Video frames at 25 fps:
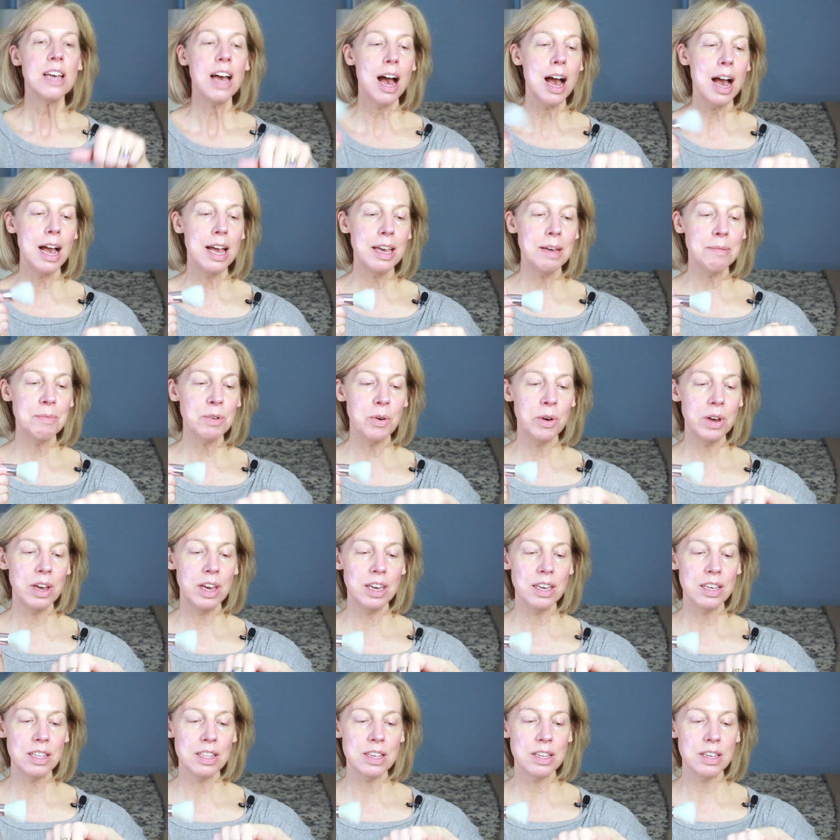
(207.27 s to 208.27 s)
I am
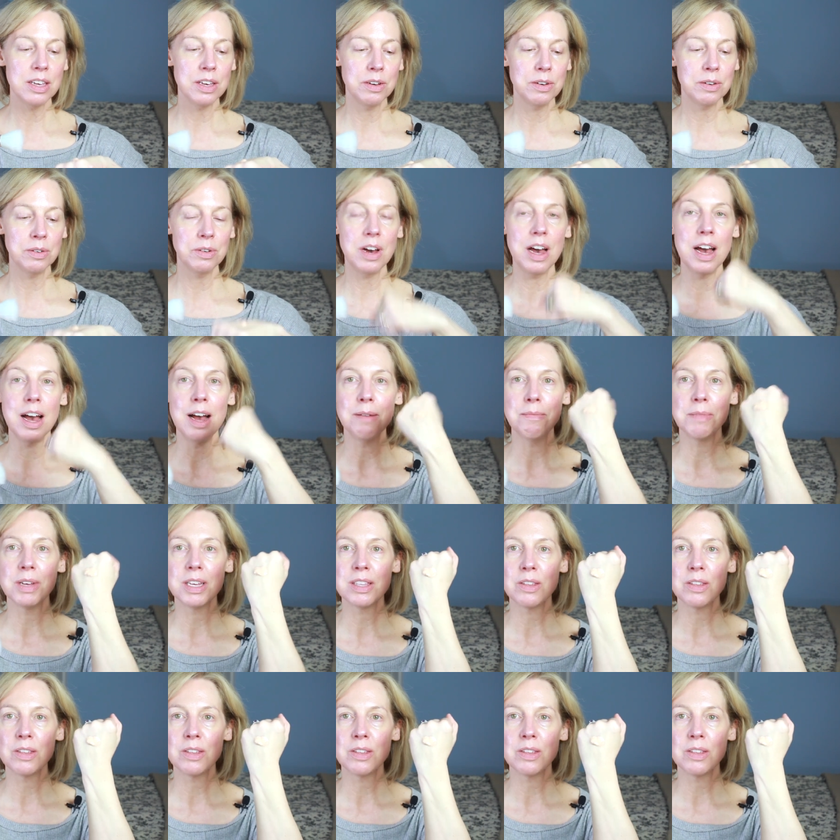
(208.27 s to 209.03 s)
going to, um,